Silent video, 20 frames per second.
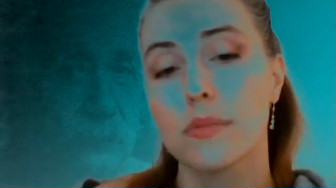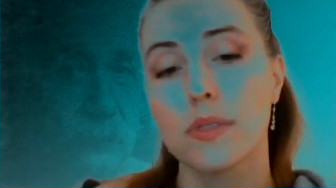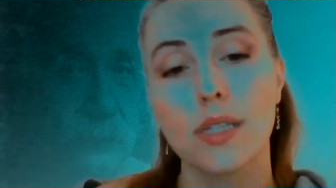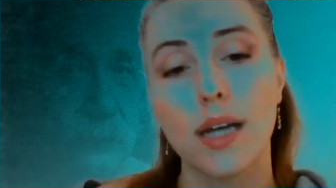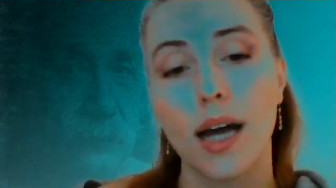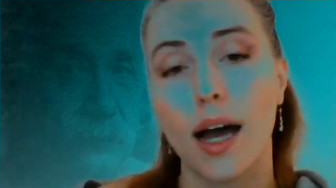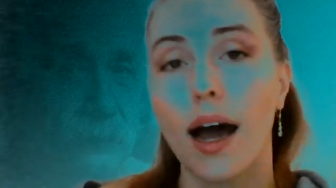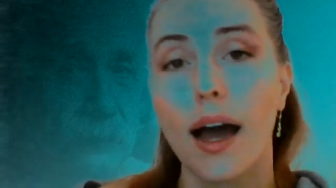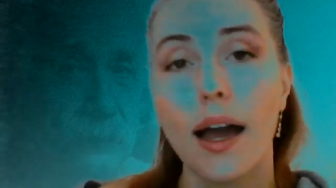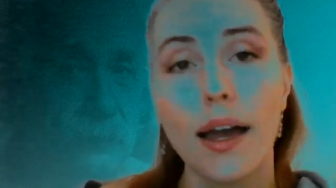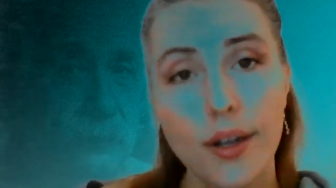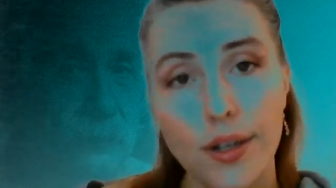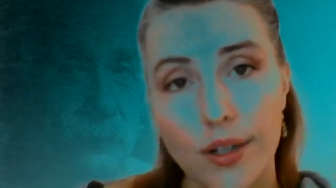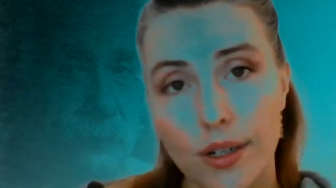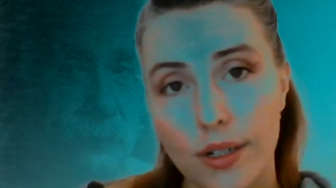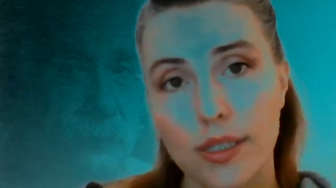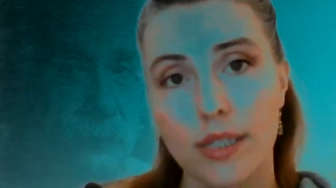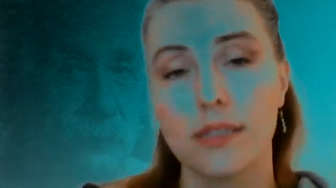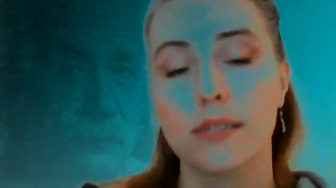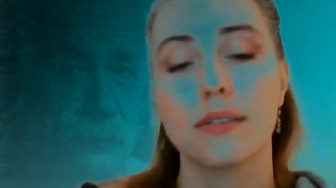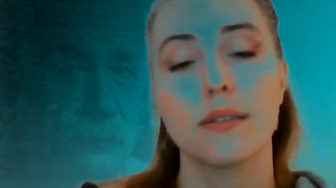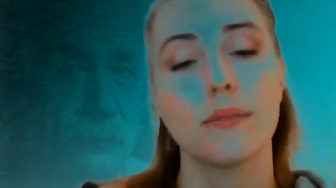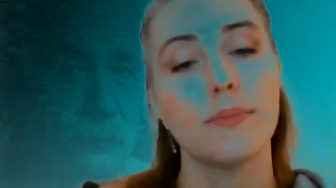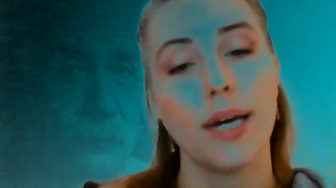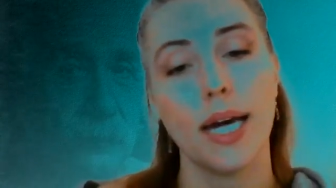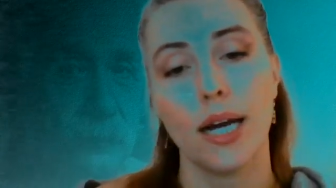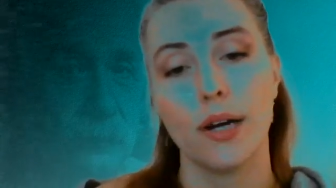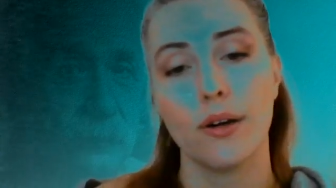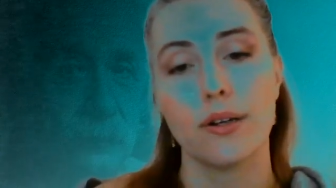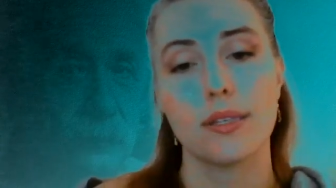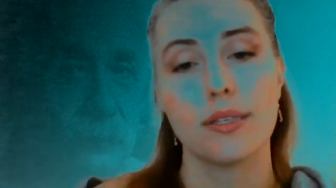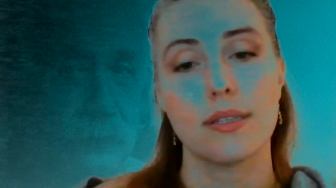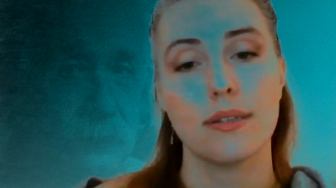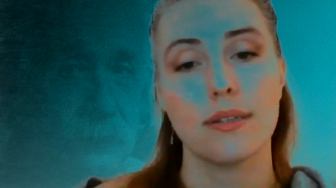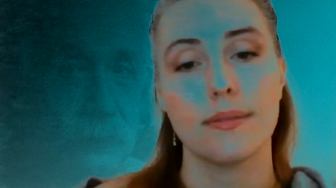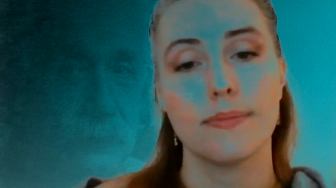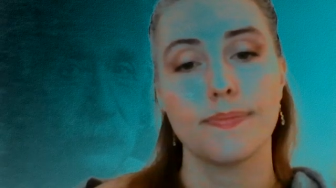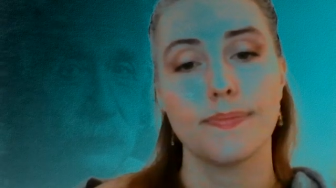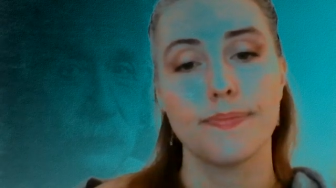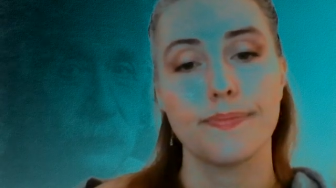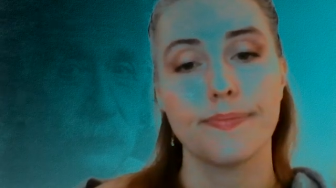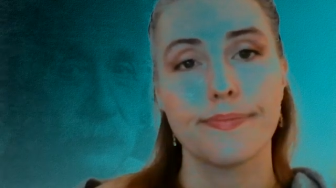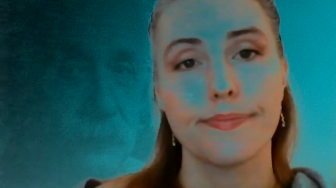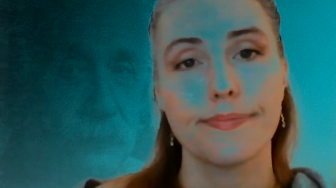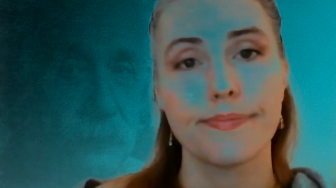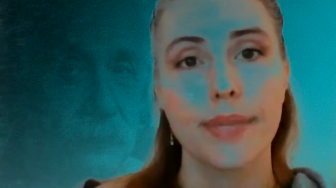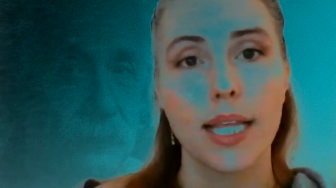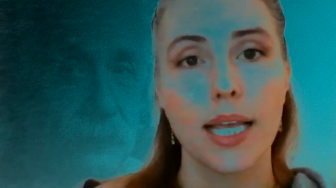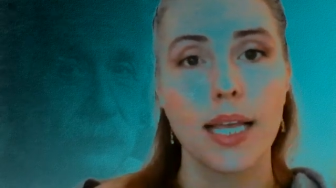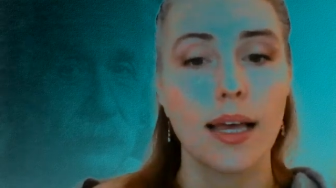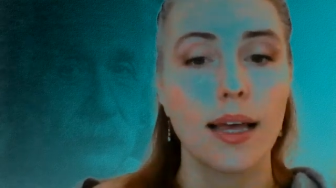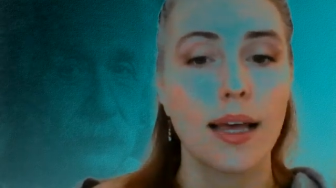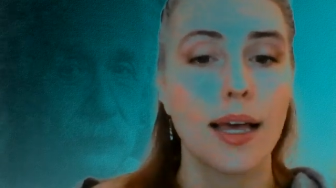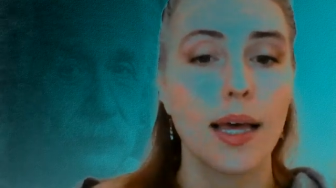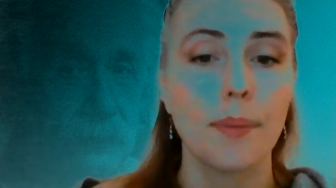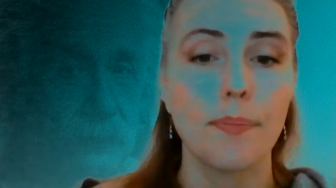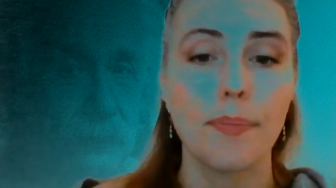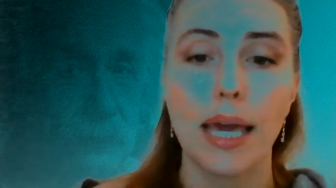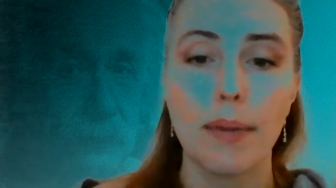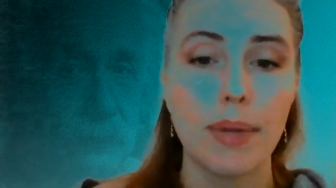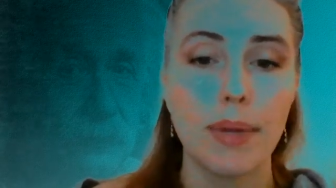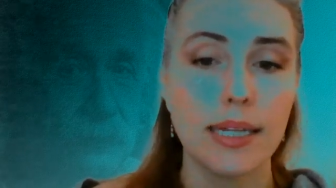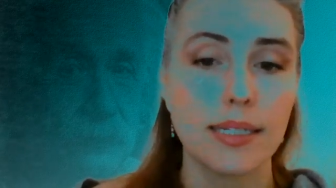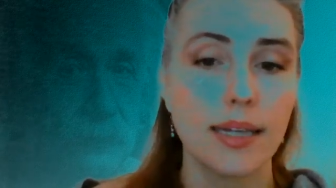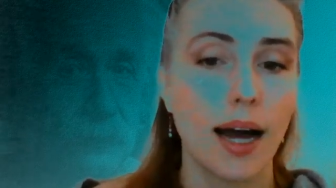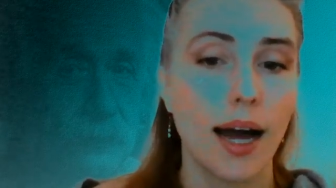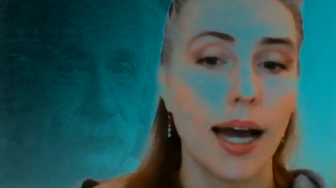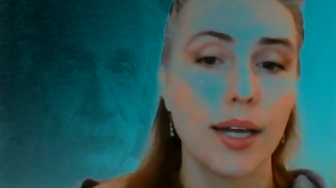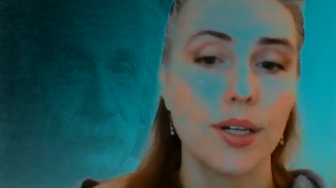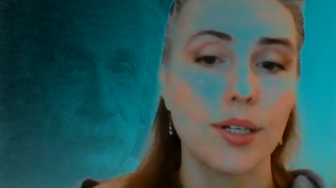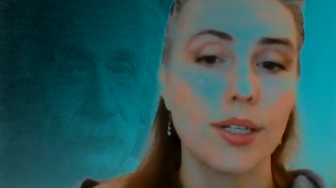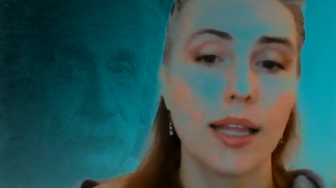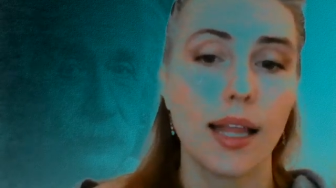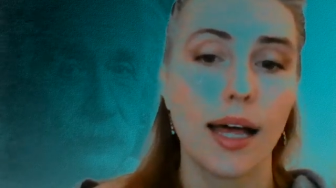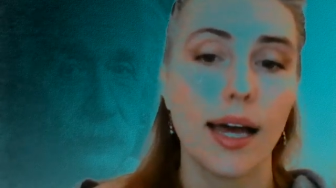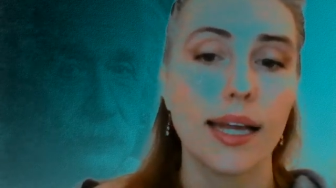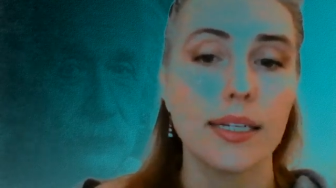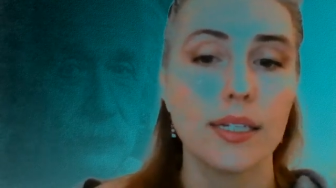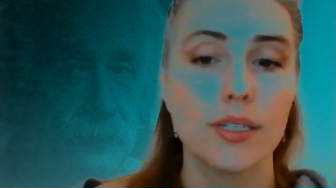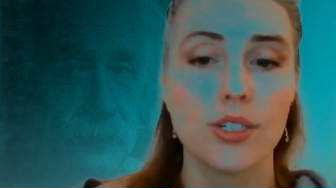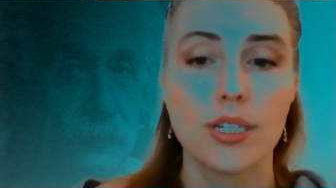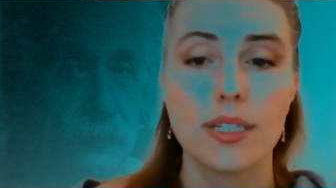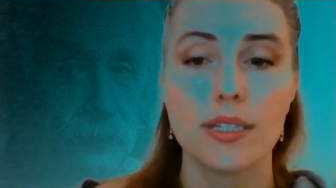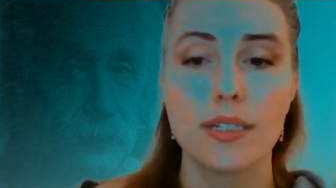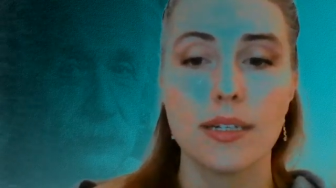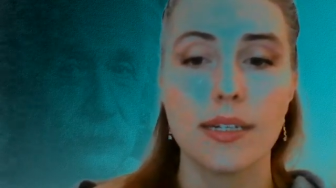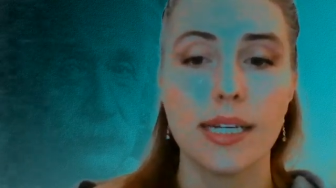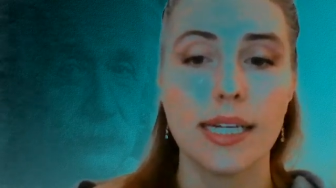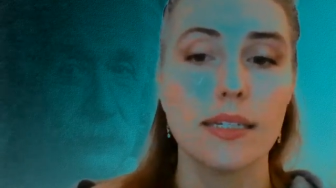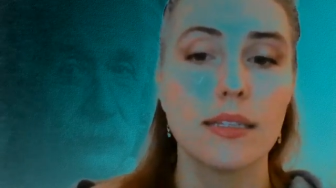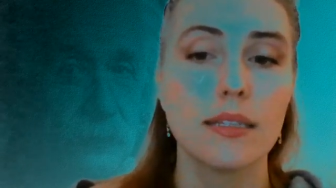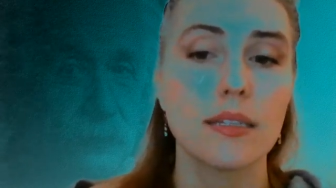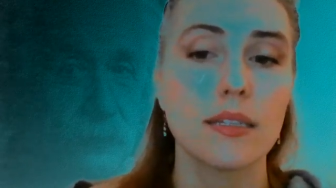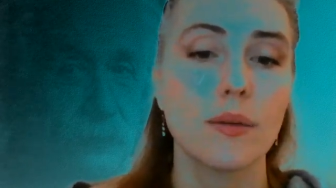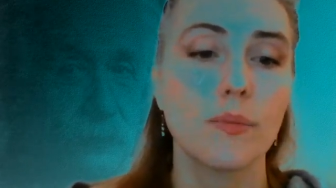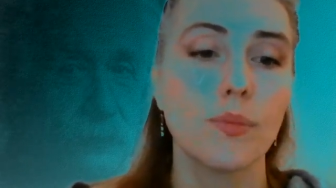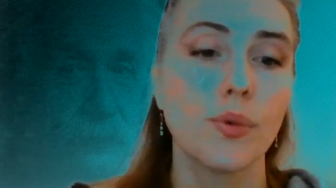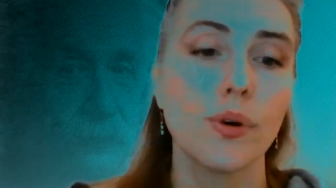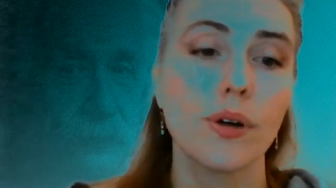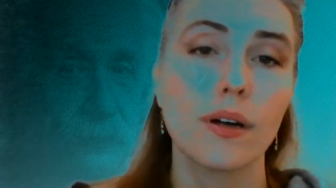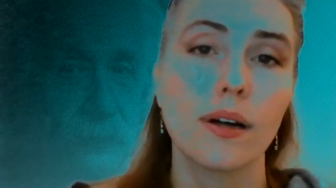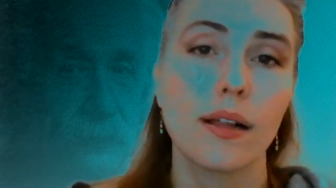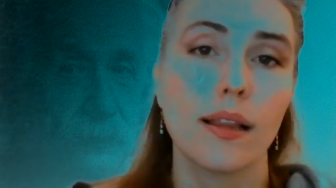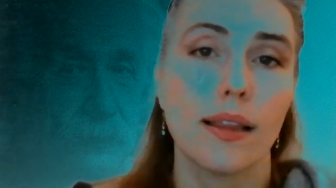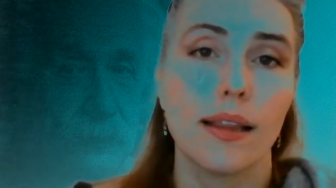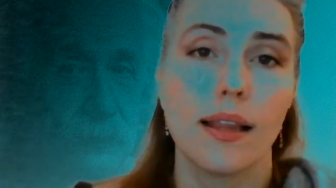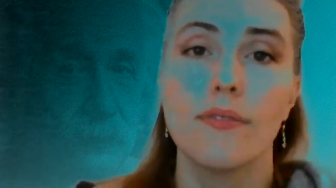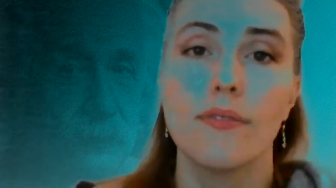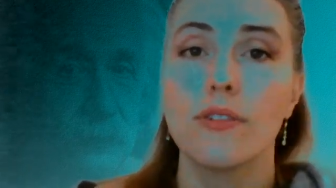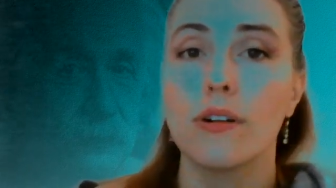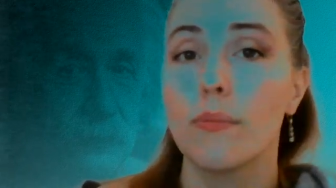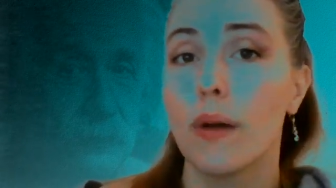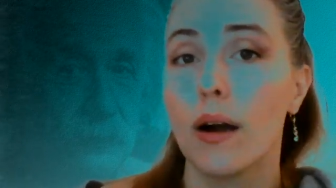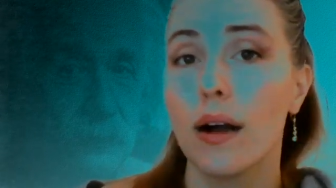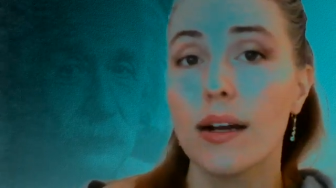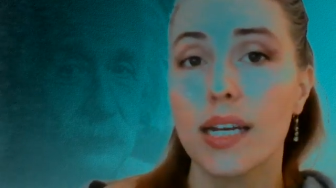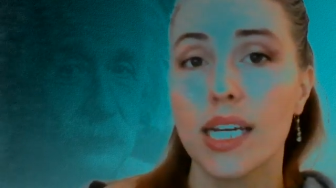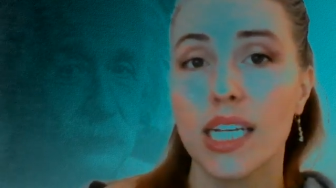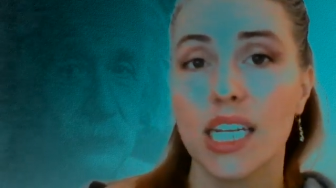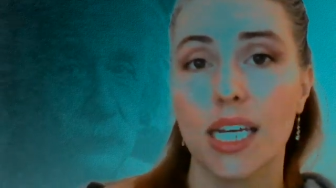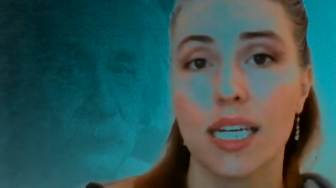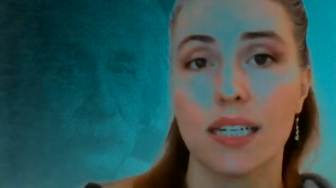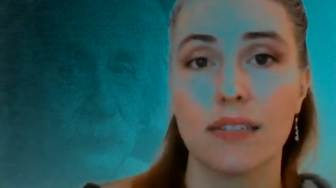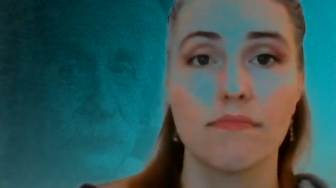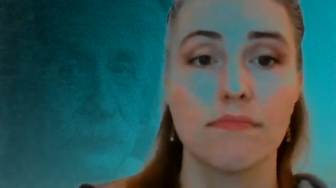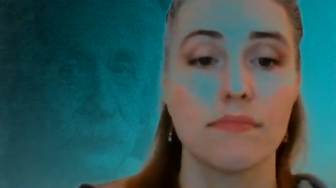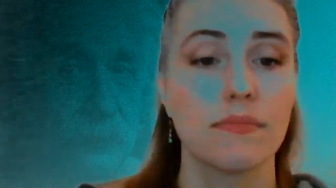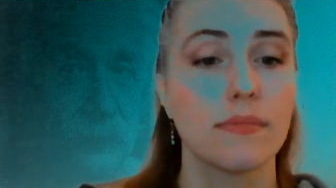tired in comparison. Maybe tired light just needed some more clever marketing.